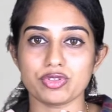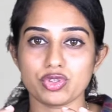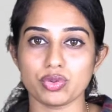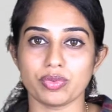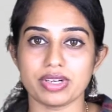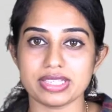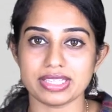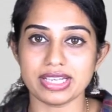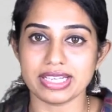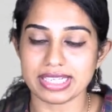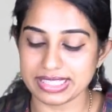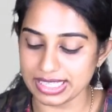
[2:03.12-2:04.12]
towards the
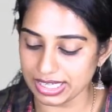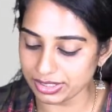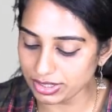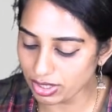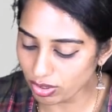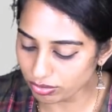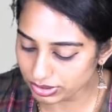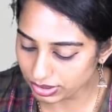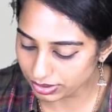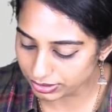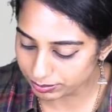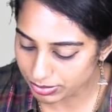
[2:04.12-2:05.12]
center of the
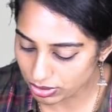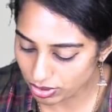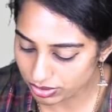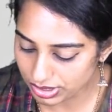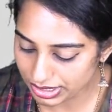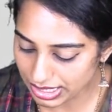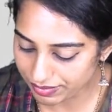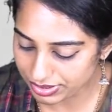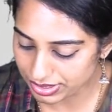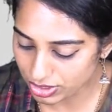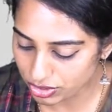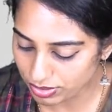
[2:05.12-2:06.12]
earth because of the
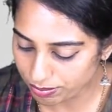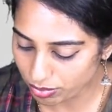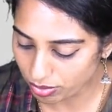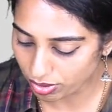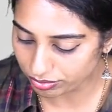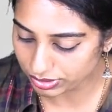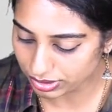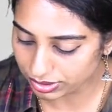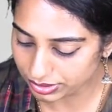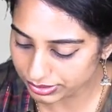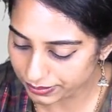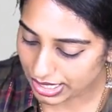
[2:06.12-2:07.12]
gravitational pull of the
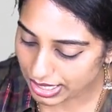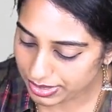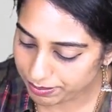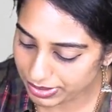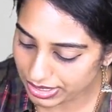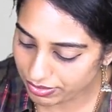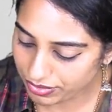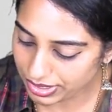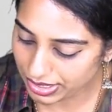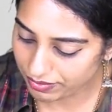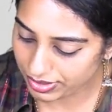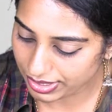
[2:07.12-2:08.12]
earth, and
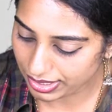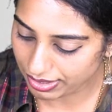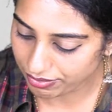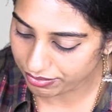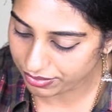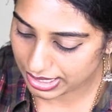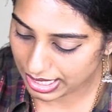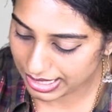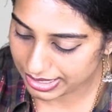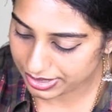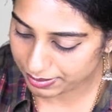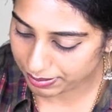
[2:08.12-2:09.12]
periphery we have
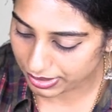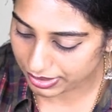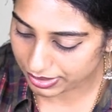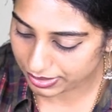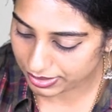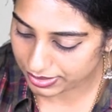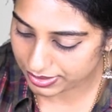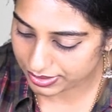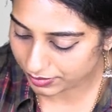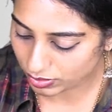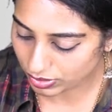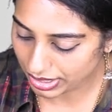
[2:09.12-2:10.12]
lighter particles.
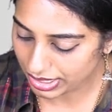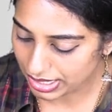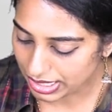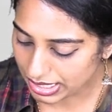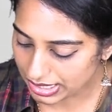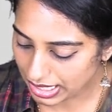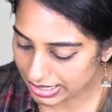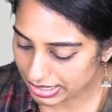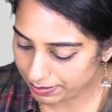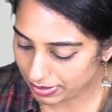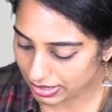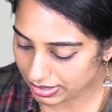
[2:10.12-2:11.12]
Okay,
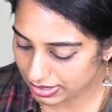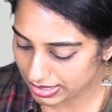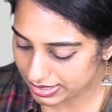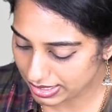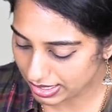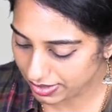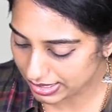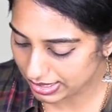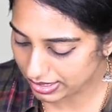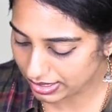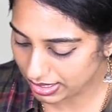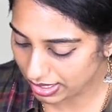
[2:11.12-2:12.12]
lighter particles are
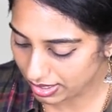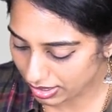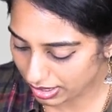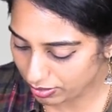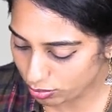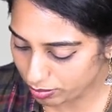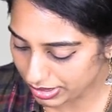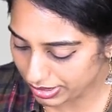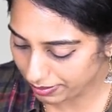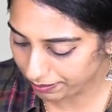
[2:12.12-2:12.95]
silica, aluminium,